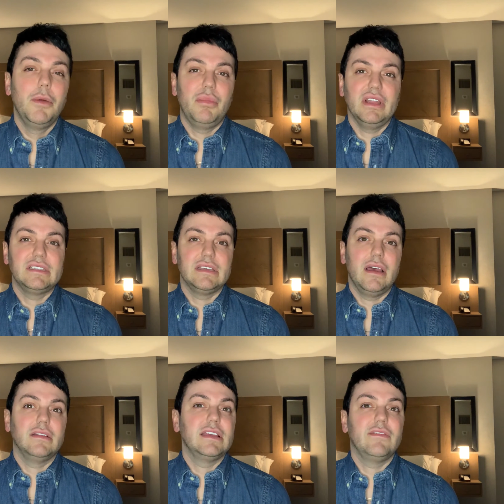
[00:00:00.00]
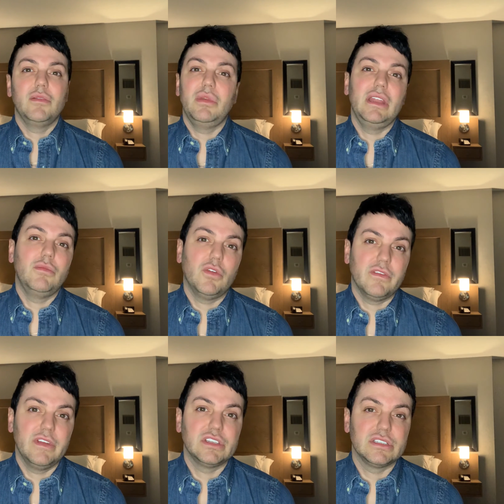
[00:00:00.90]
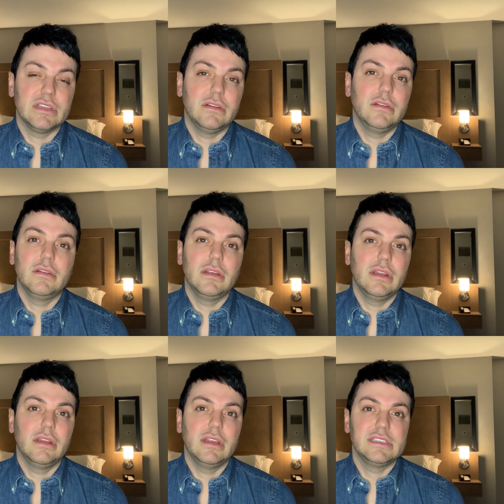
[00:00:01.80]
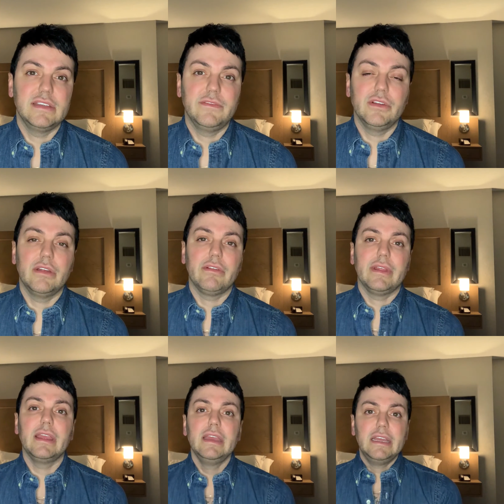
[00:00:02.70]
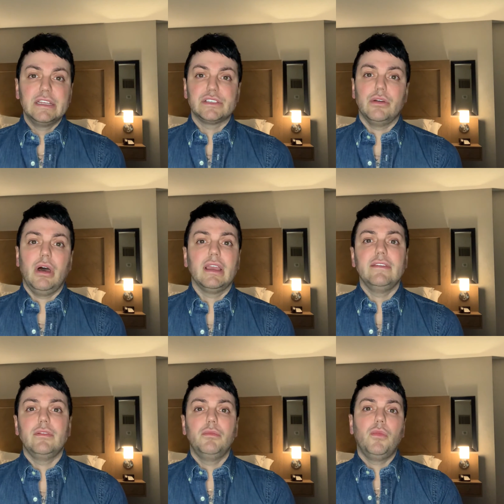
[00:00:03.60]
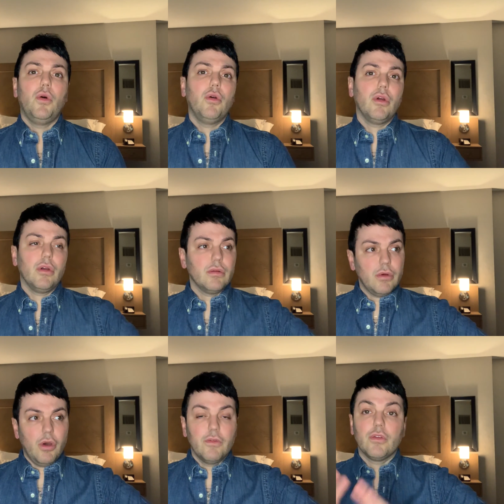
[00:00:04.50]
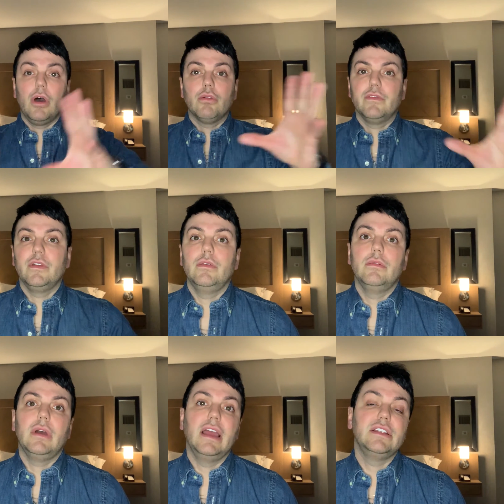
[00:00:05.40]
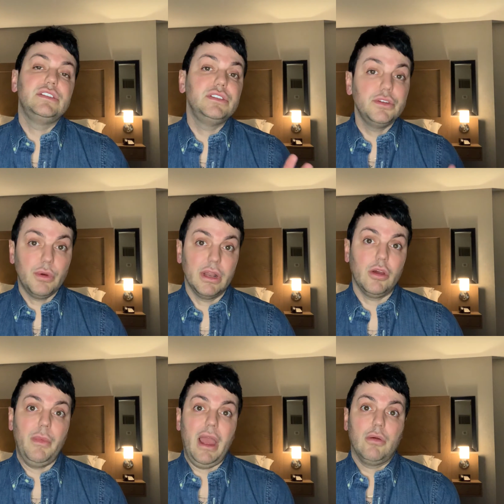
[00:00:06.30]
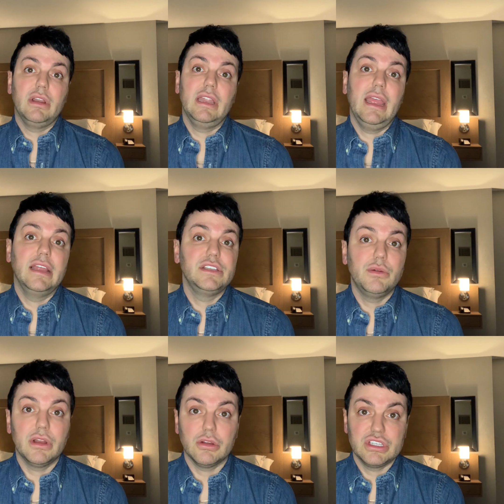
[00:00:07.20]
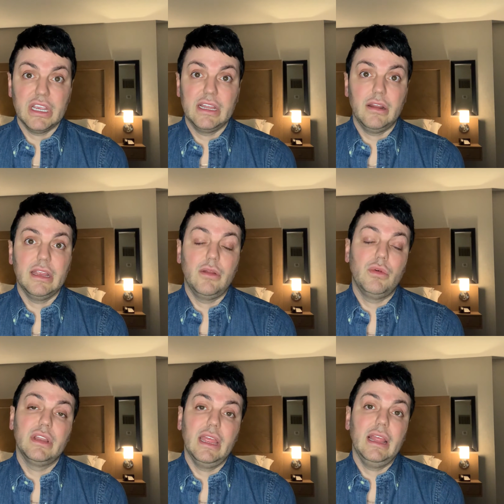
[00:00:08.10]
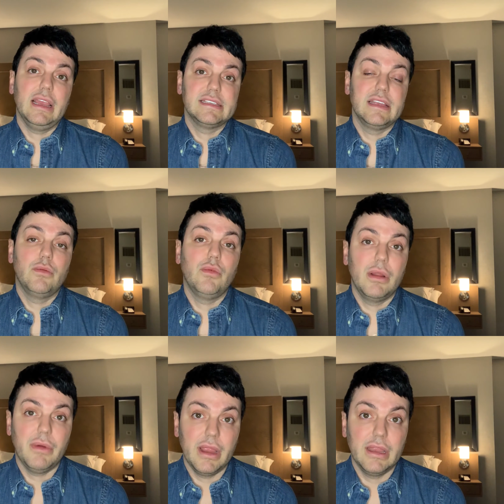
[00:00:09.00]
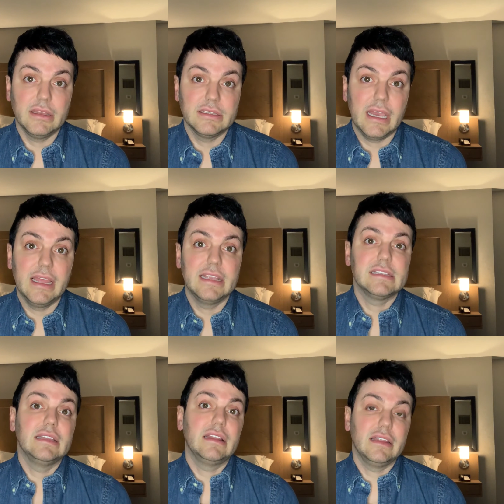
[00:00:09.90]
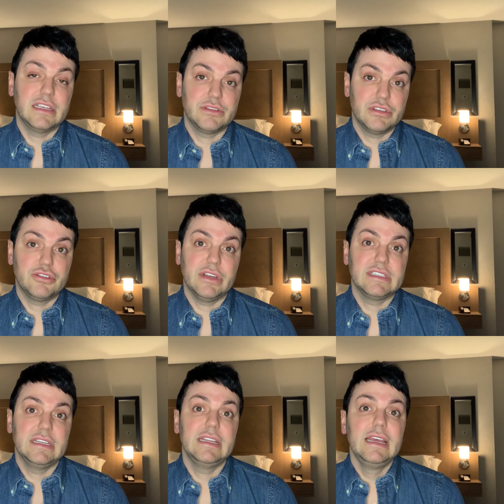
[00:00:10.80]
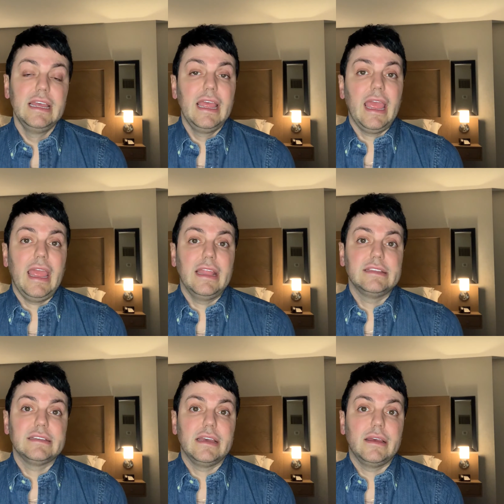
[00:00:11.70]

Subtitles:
but I'll definitely be eating more fish still and seafood and everything. So I'll give a more overall review. I do want to go back one day. I do want to go check it out again one day. Like I said, when my diet is a little less restricted. And